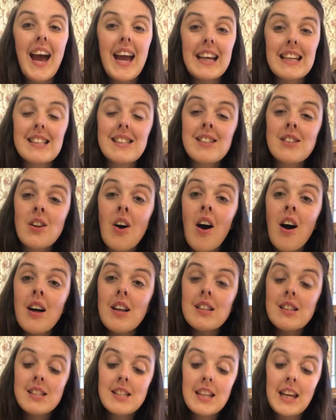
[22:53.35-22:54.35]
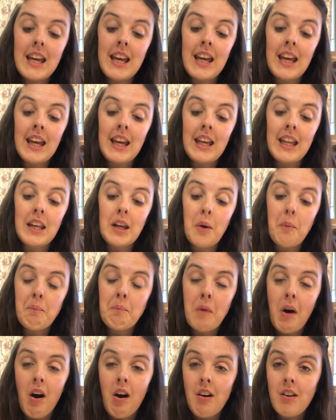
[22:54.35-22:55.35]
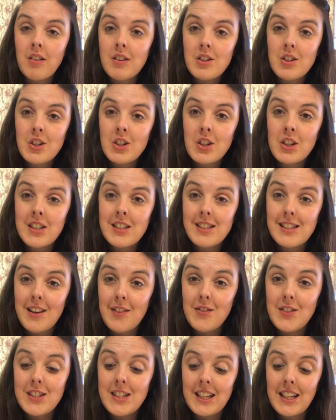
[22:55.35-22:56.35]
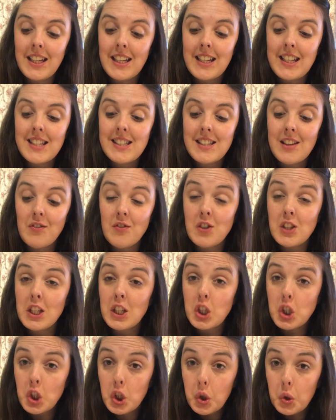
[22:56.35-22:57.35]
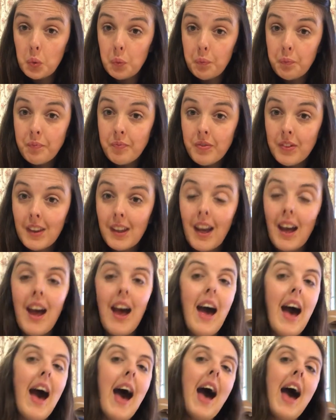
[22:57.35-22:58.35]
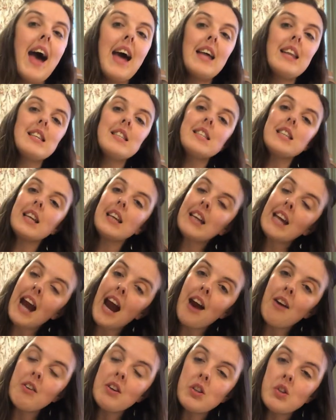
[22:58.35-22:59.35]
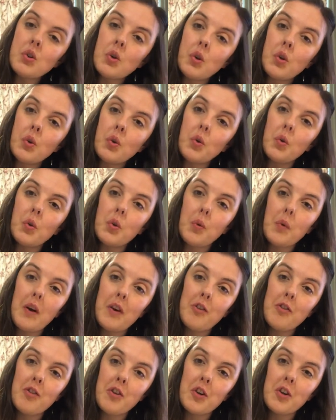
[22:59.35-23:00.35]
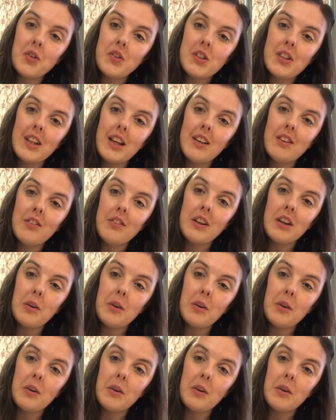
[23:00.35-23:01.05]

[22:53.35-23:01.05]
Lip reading: It starts in March 1772 and carries on all the way through to the end of